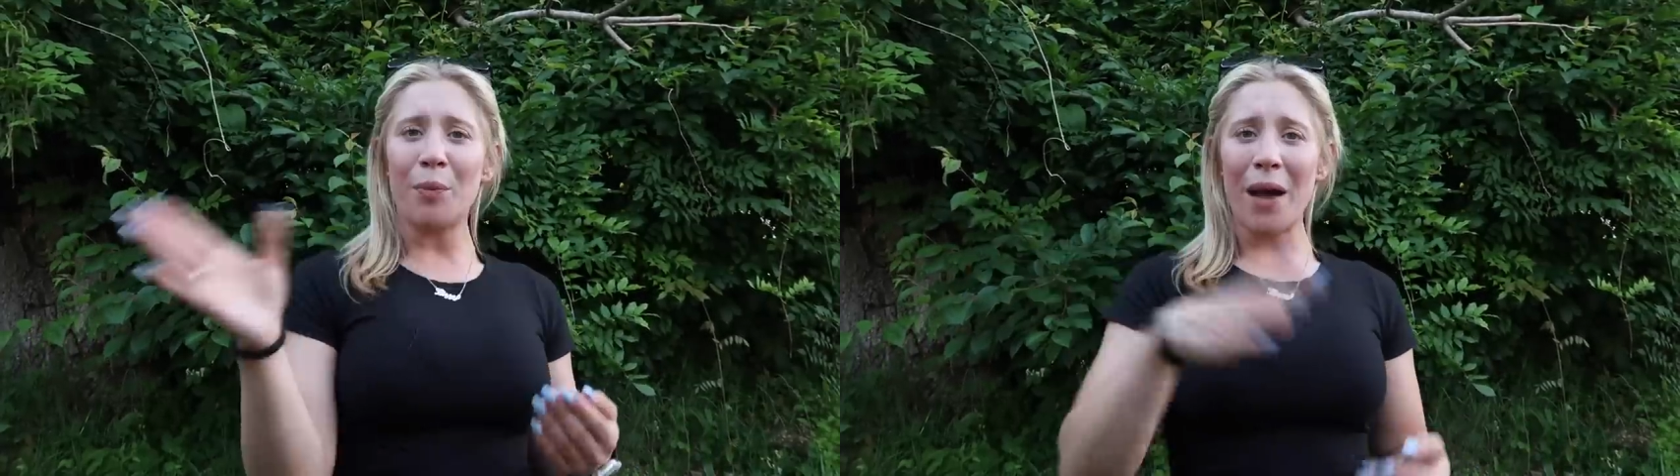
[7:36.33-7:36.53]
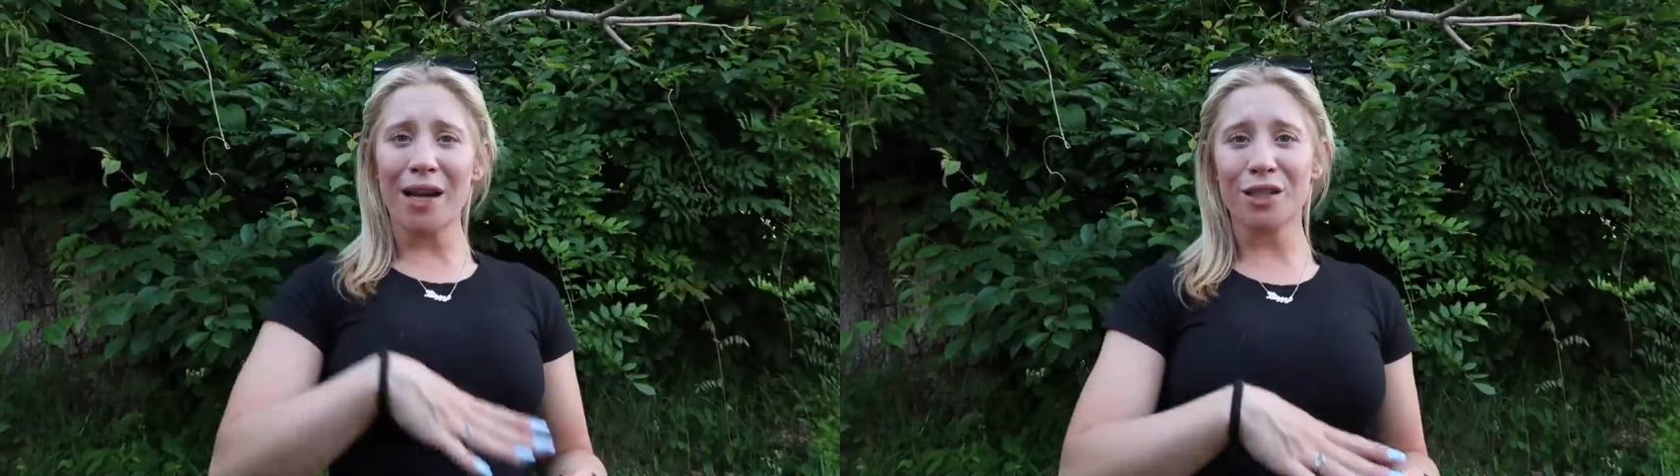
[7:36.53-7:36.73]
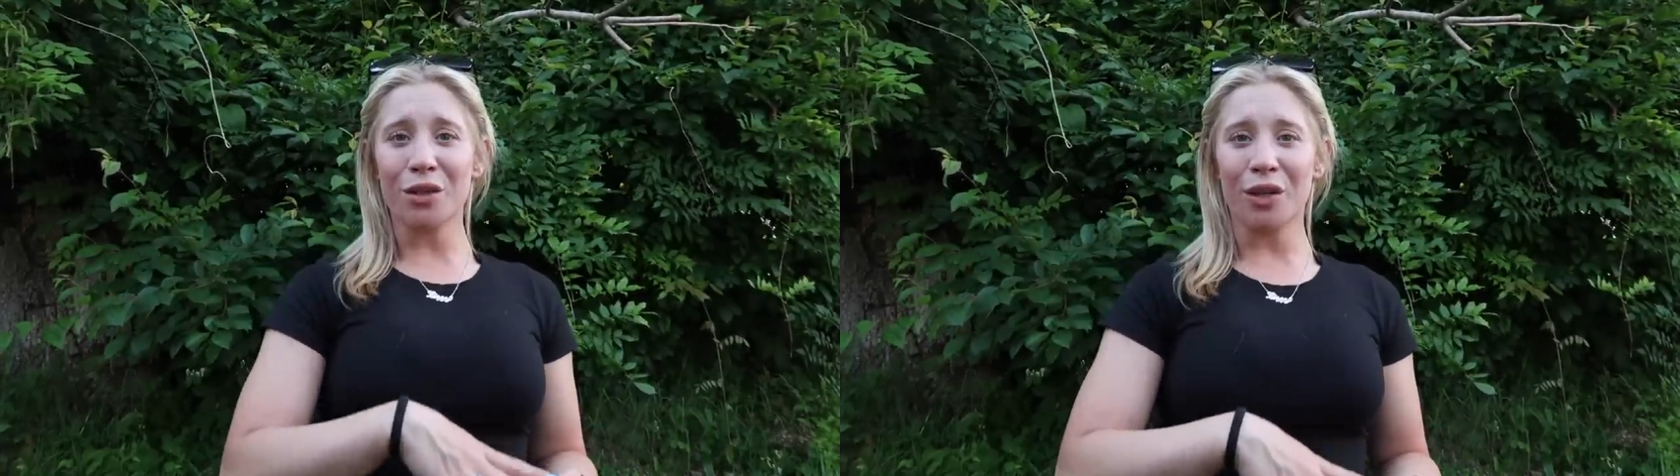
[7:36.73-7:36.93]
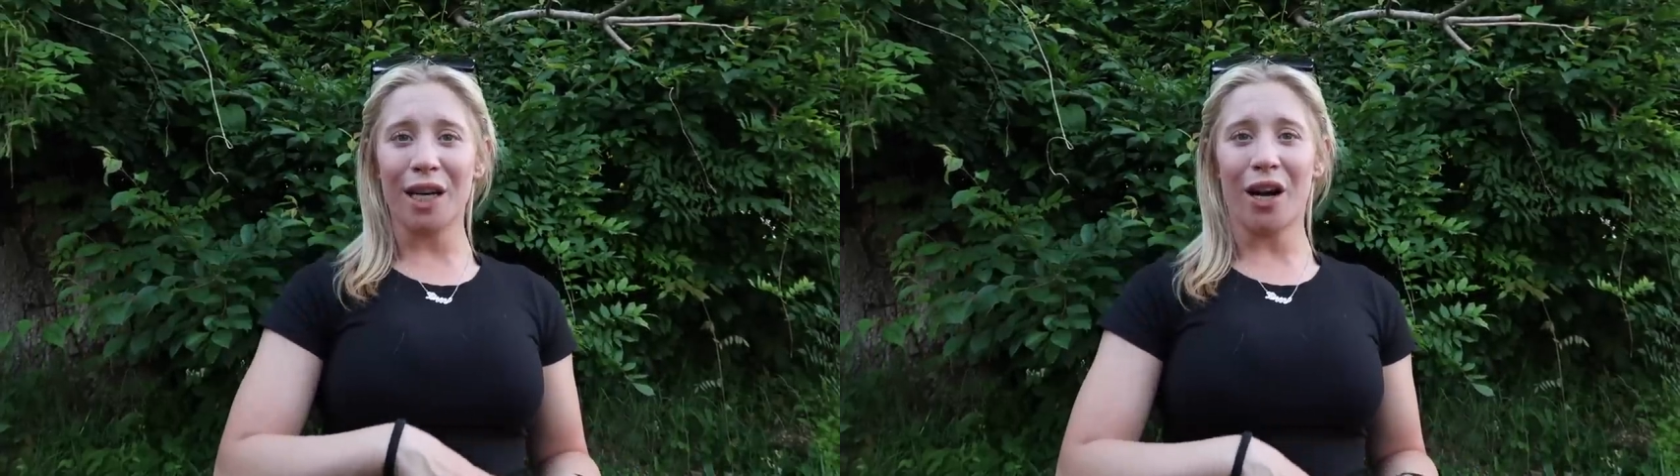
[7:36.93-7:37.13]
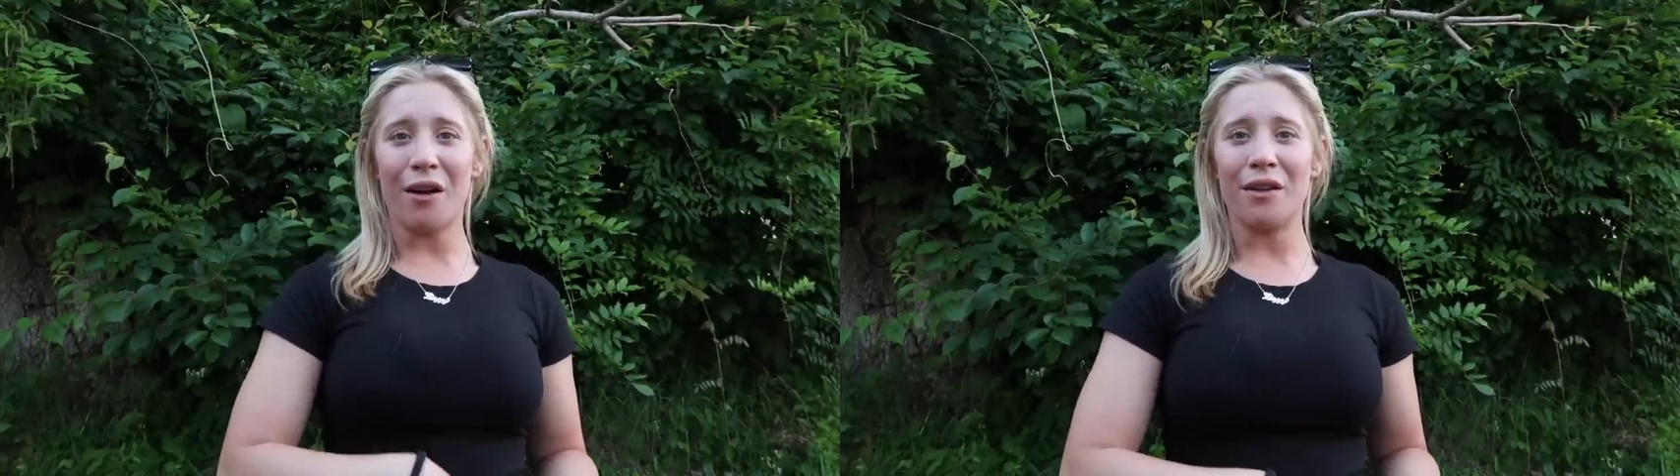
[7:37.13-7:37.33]
But
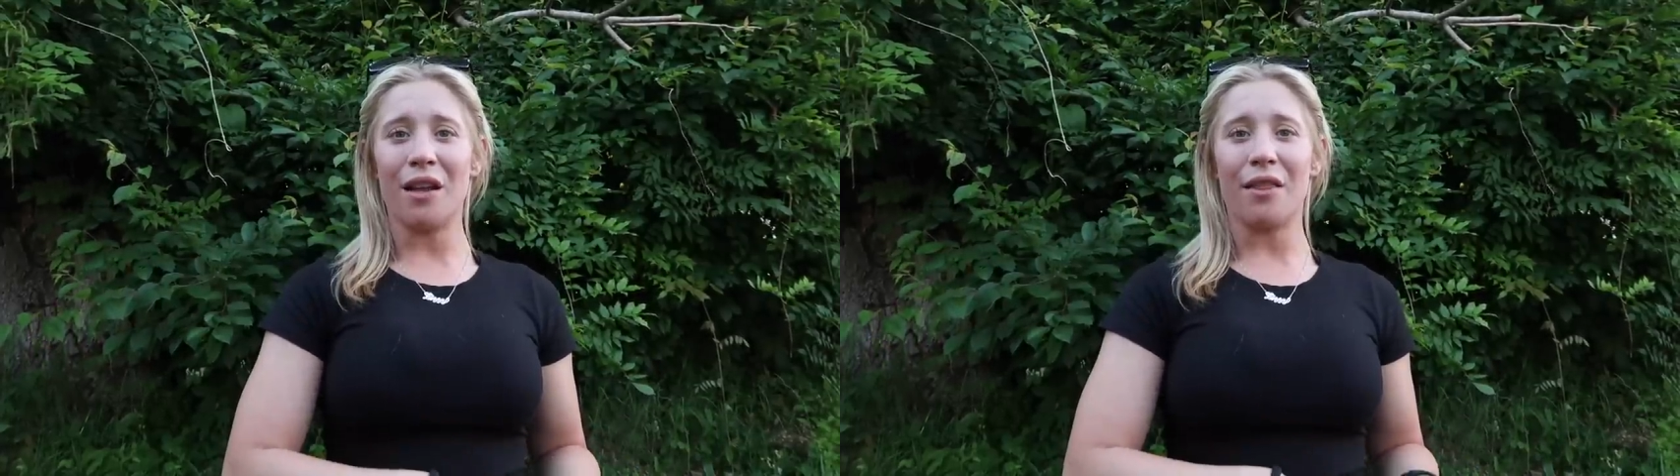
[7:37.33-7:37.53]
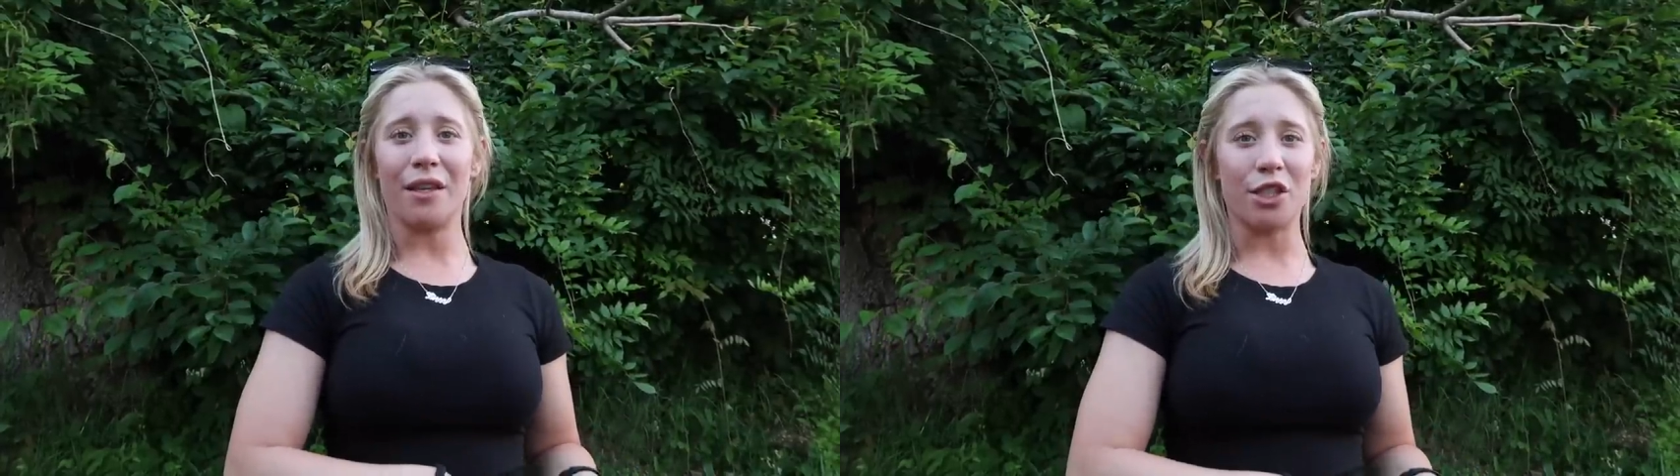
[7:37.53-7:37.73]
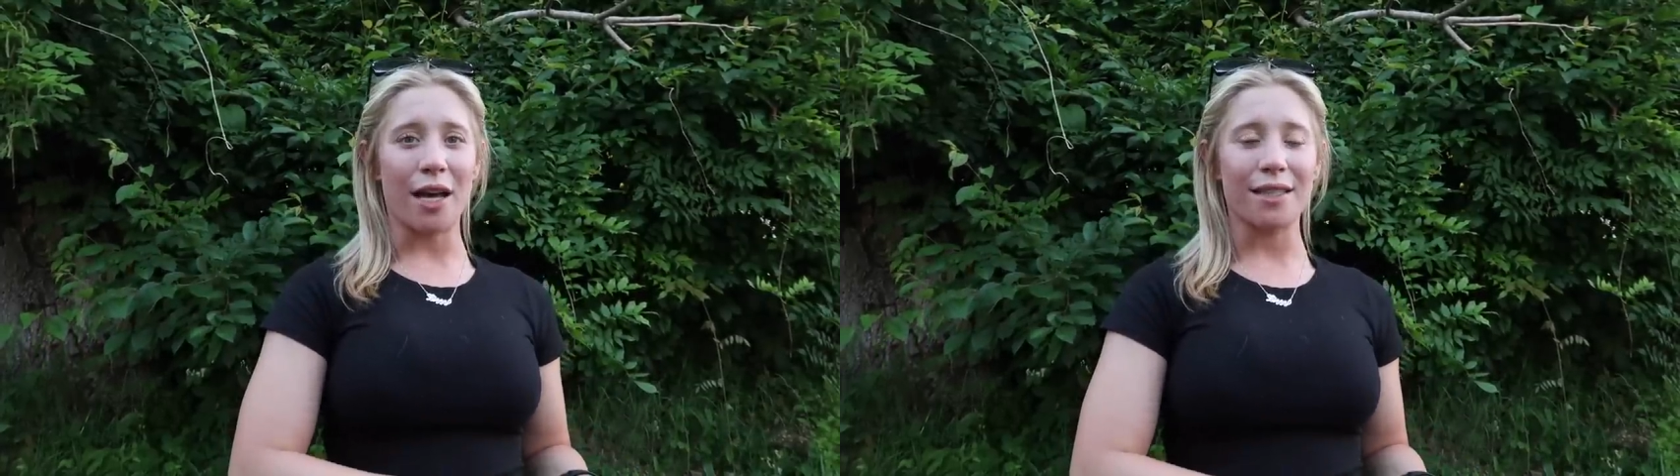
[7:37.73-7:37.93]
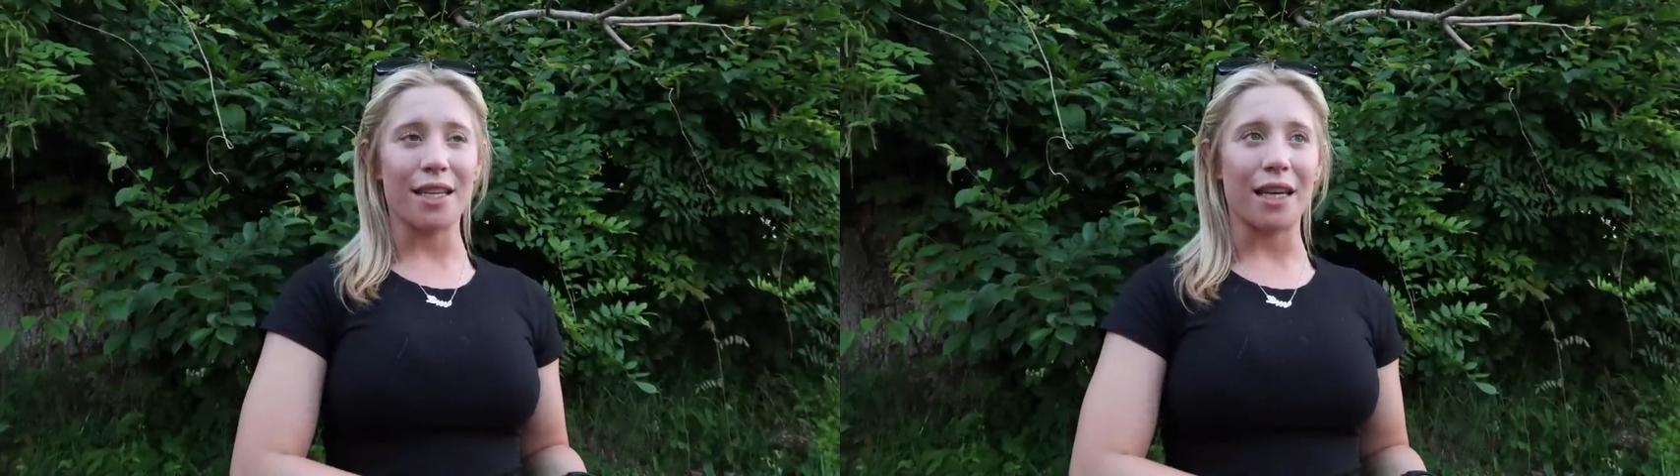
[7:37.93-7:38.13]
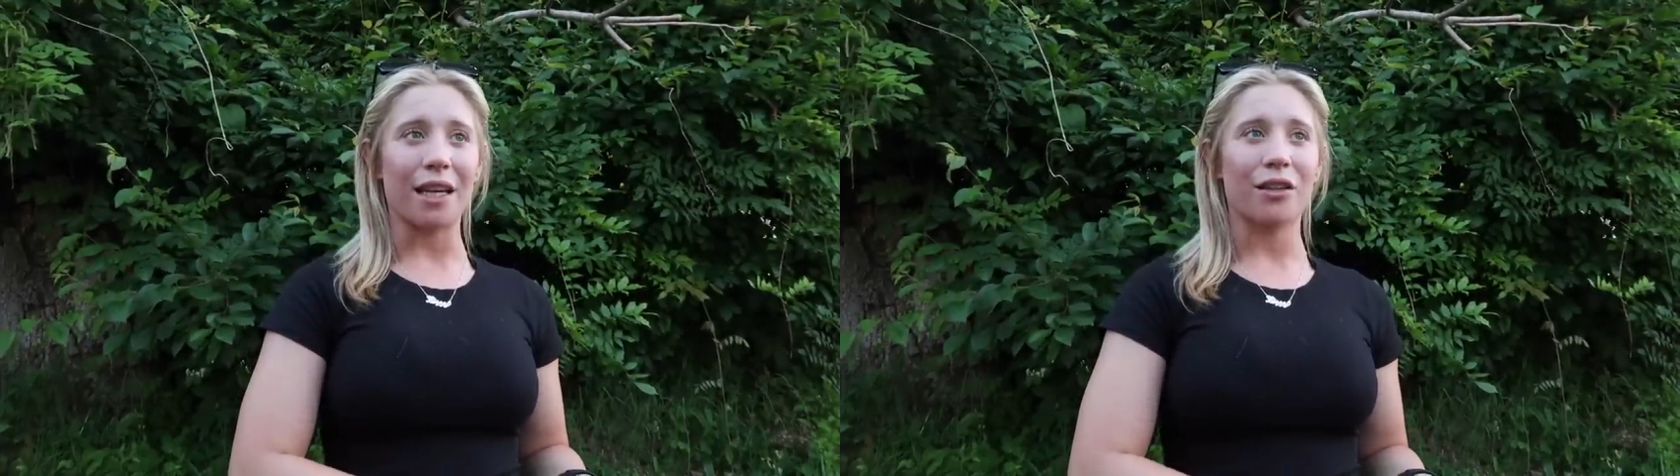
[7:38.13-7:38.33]
backstory on the jet
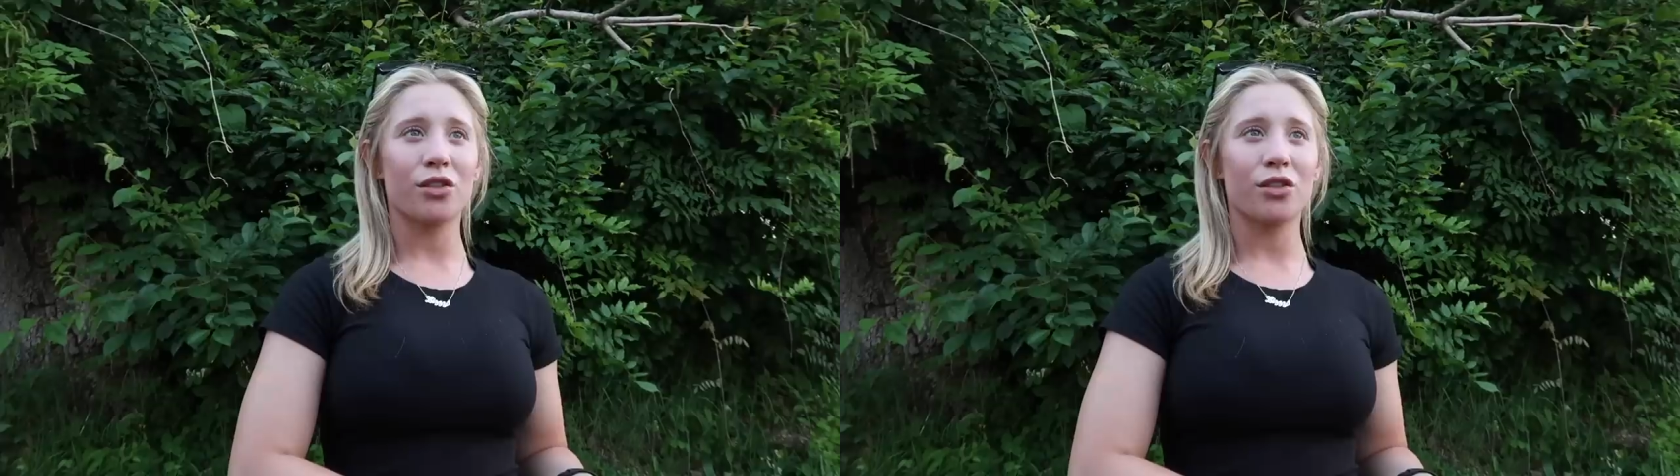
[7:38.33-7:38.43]
ski.